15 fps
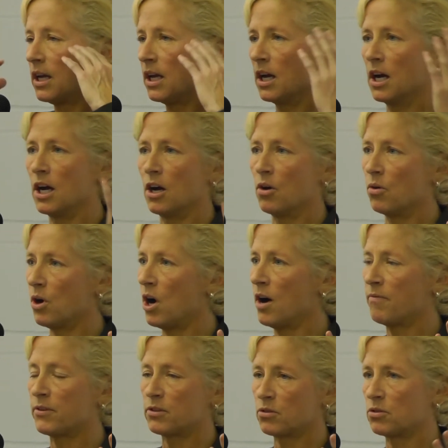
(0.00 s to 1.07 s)
you know,
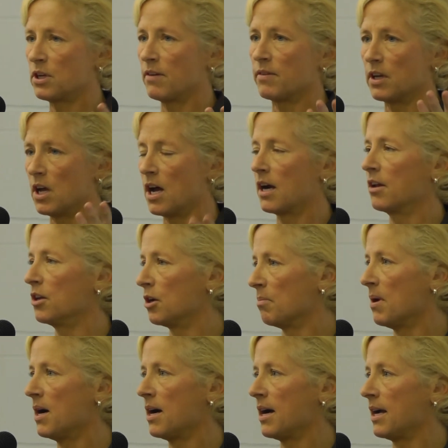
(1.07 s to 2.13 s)
officers have a lot on their
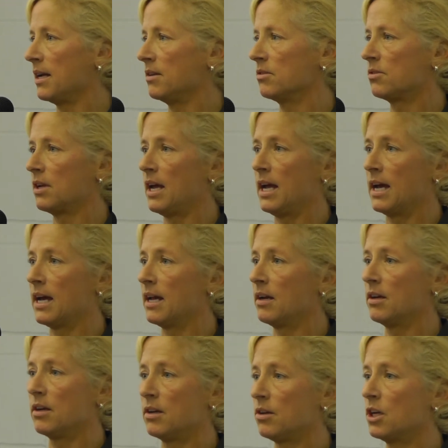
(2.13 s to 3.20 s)
minds,
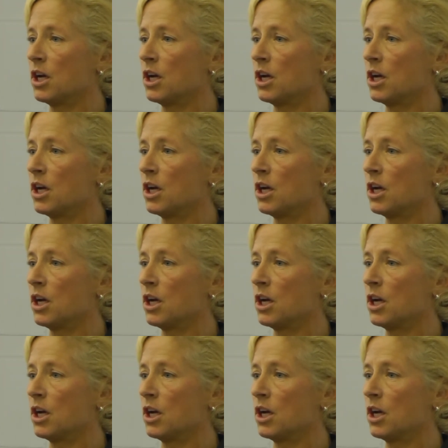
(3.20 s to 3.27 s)
and,